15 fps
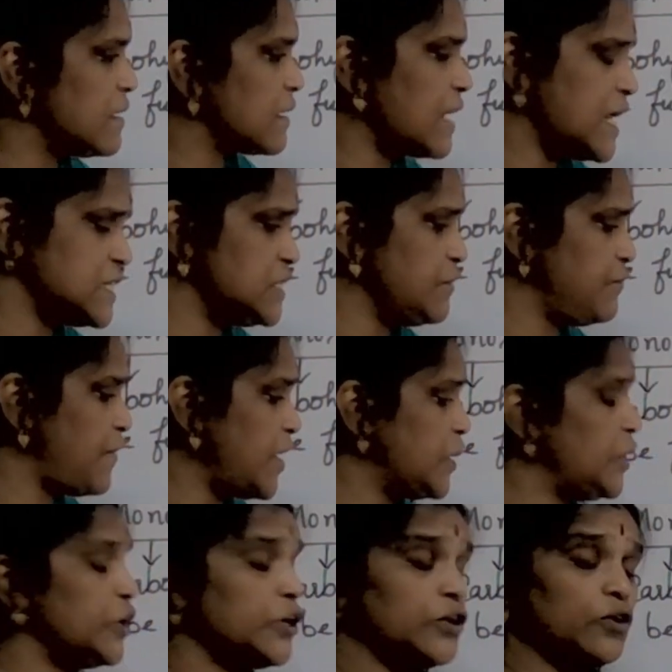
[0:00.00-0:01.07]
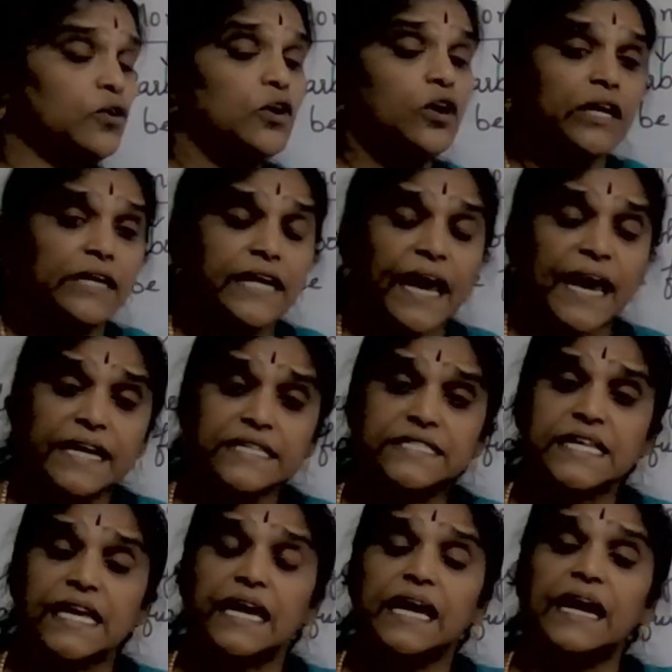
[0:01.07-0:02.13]
classified into
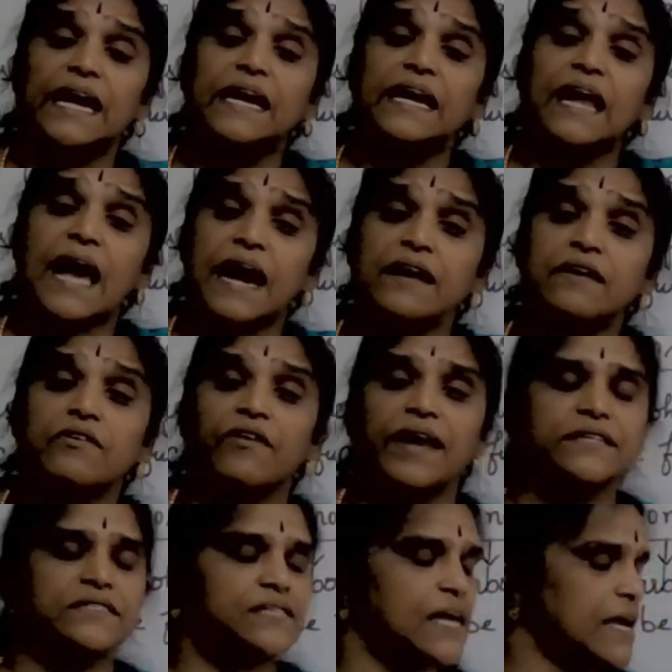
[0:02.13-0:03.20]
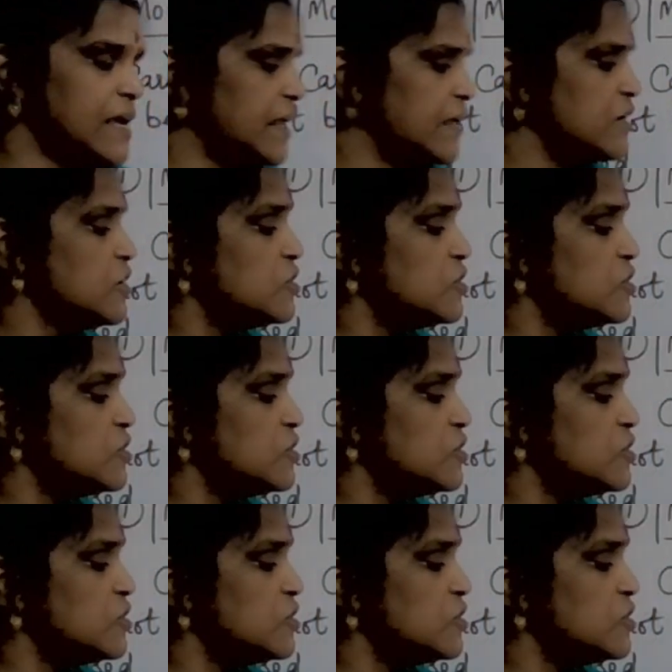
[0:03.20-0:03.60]
disaccharide and trisaccharide.